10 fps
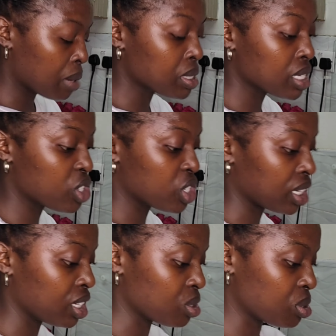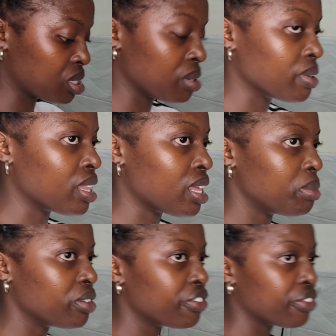I'm just checking to see whether I'm
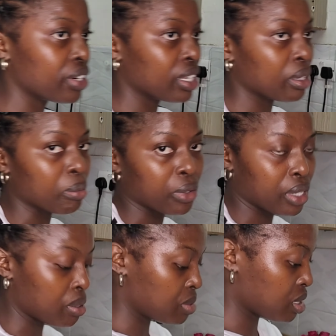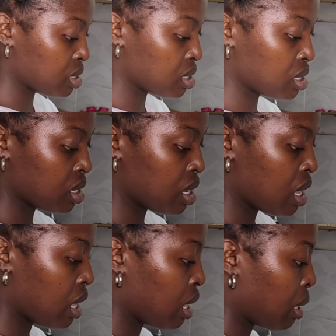in frame or I'm just
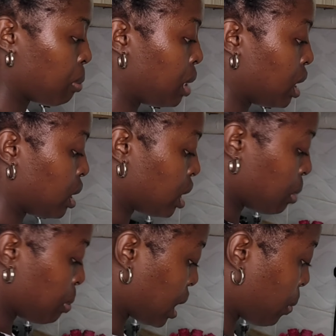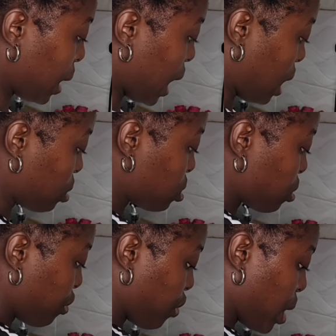blurbing away out
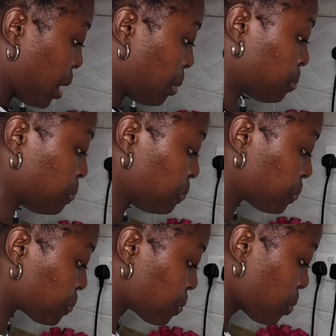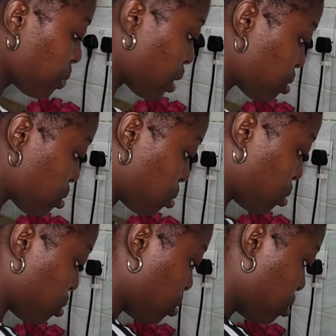of frame.
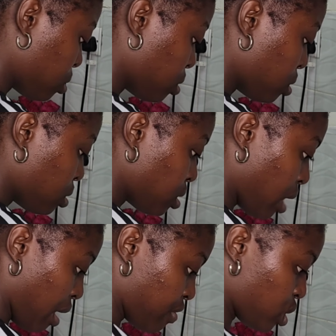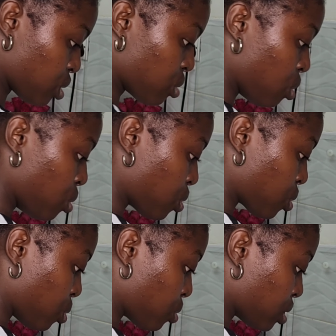So yeah, I've just
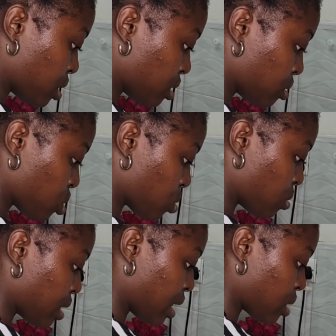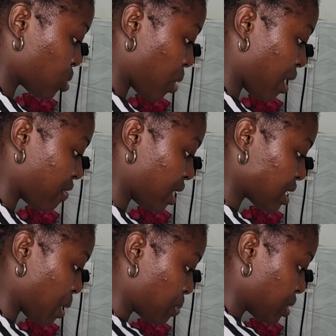grown to get to have
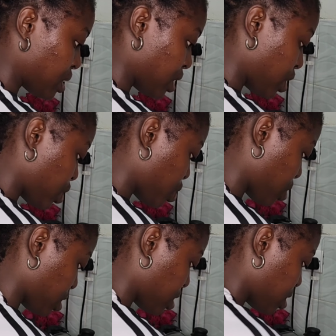that appreciation.